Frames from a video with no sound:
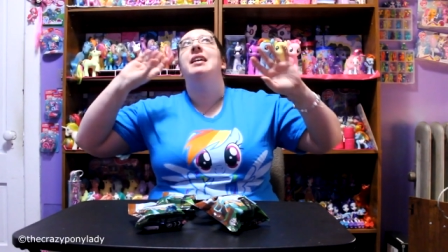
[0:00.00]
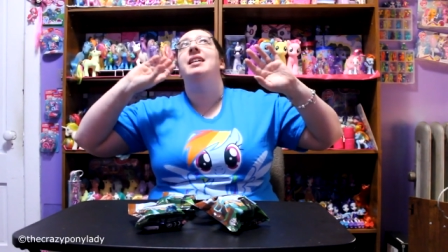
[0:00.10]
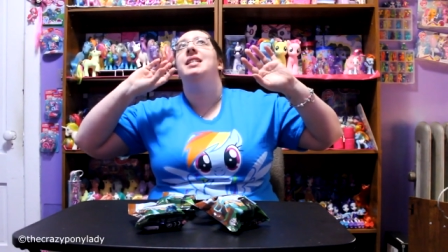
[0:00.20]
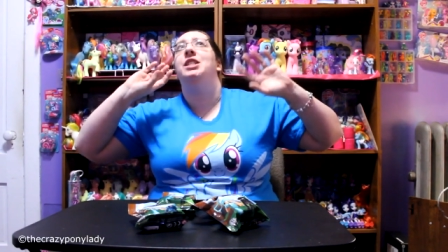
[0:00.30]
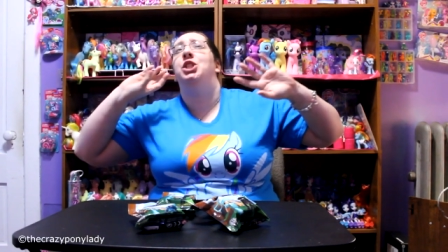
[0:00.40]

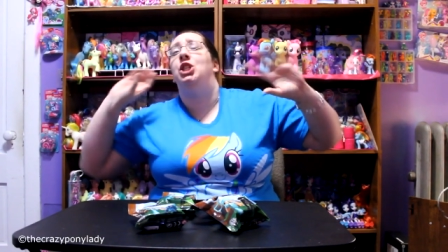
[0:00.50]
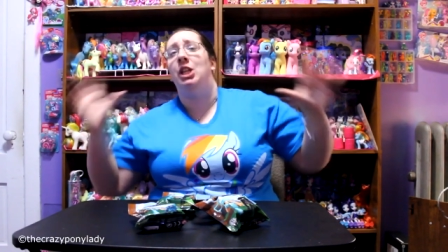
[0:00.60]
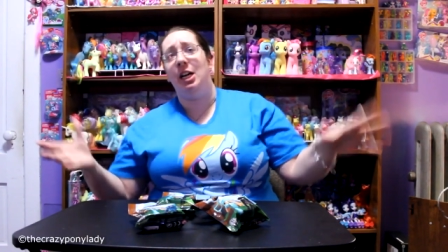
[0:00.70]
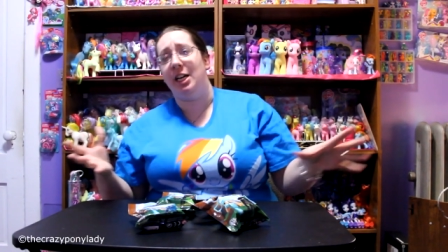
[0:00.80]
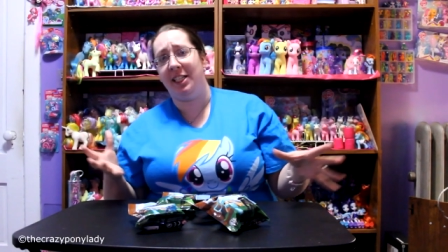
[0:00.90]
It is
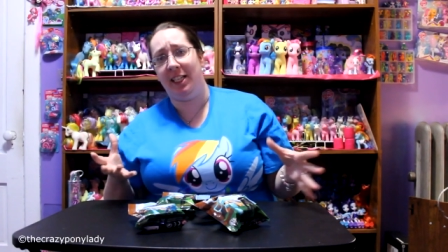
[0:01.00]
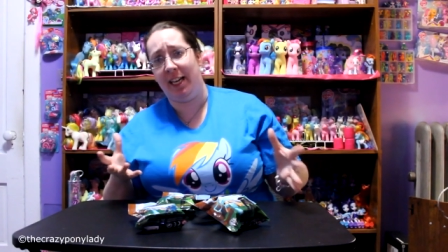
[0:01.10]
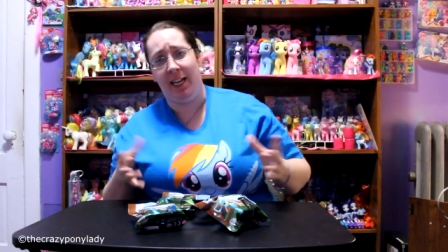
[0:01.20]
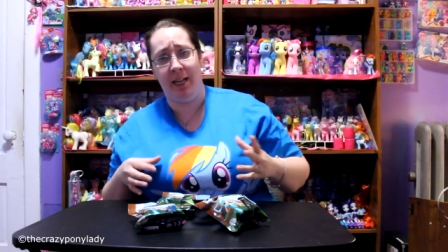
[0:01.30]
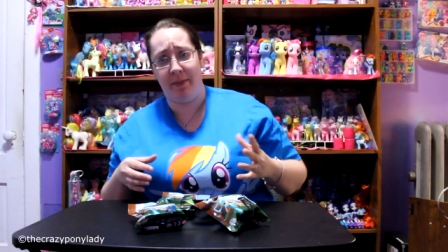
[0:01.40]
not
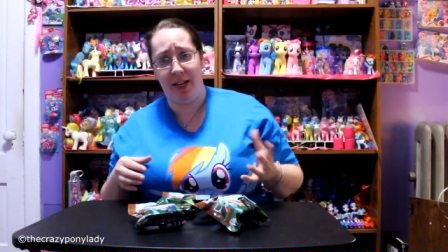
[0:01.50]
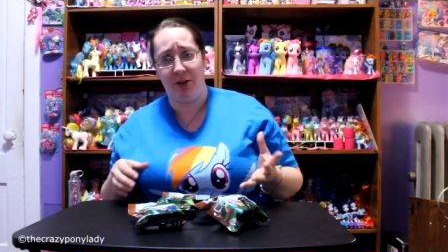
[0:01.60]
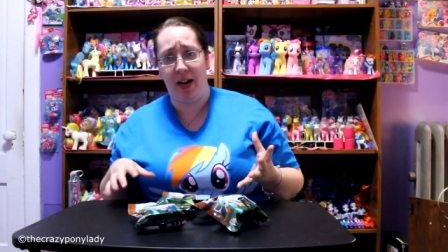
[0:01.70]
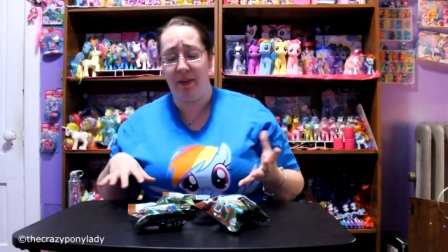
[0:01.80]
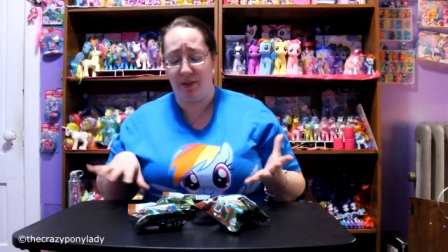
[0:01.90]
a
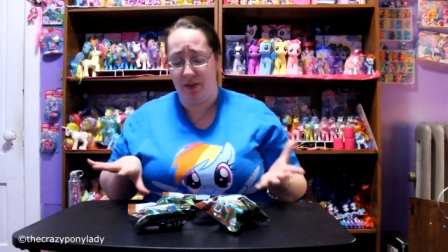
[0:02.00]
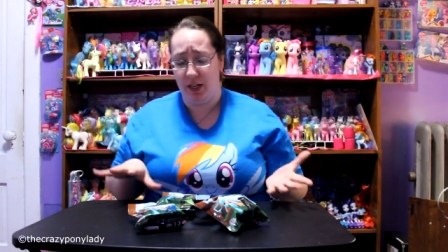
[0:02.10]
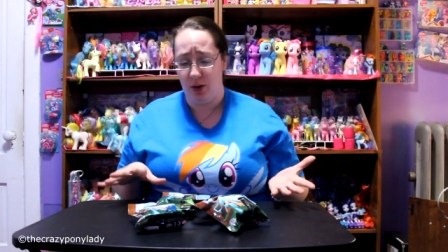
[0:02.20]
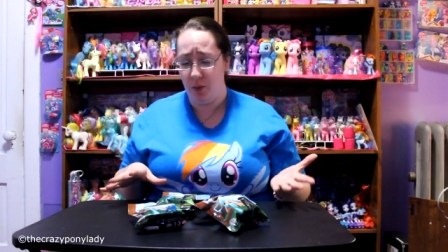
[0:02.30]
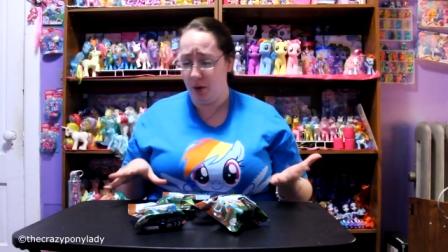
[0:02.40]
Minecraft
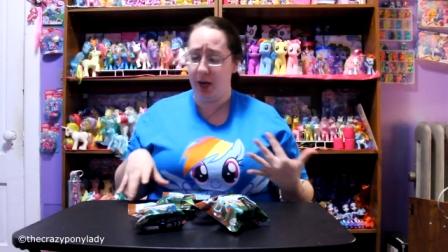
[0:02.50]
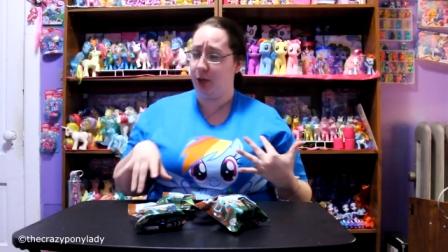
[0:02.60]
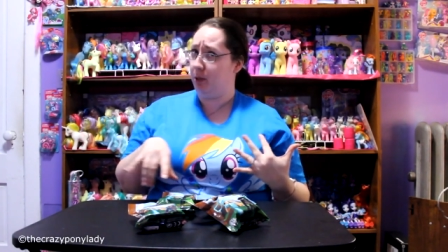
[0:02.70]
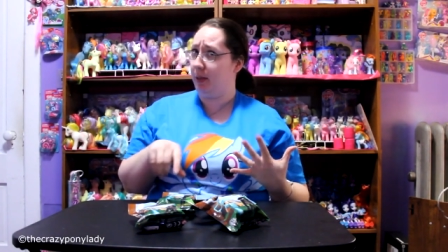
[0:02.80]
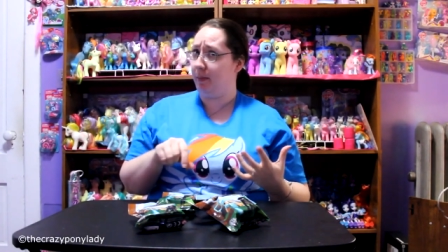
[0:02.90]
video where I
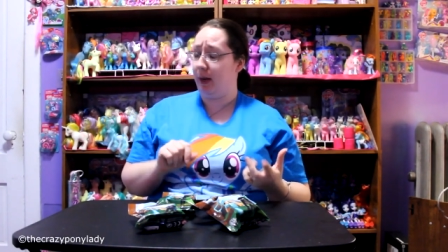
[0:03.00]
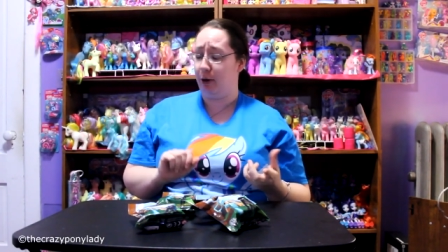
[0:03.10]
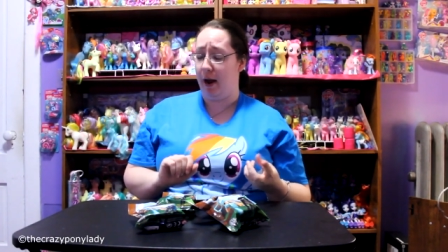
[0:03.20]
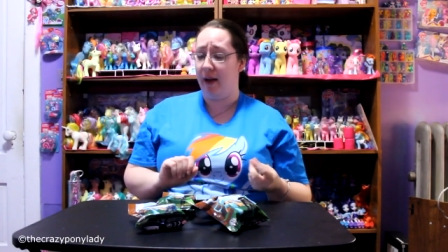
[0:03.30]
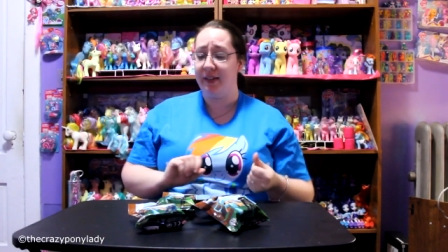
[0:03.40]
do something
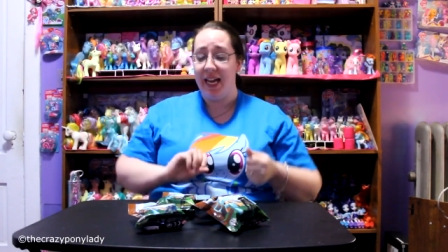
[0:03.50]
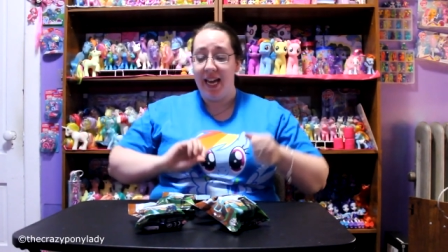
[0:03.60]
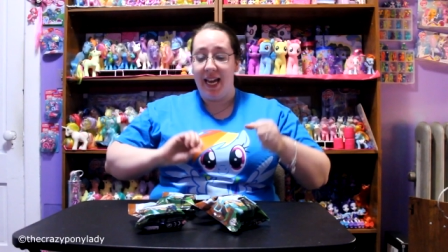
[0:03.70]
Minecraft.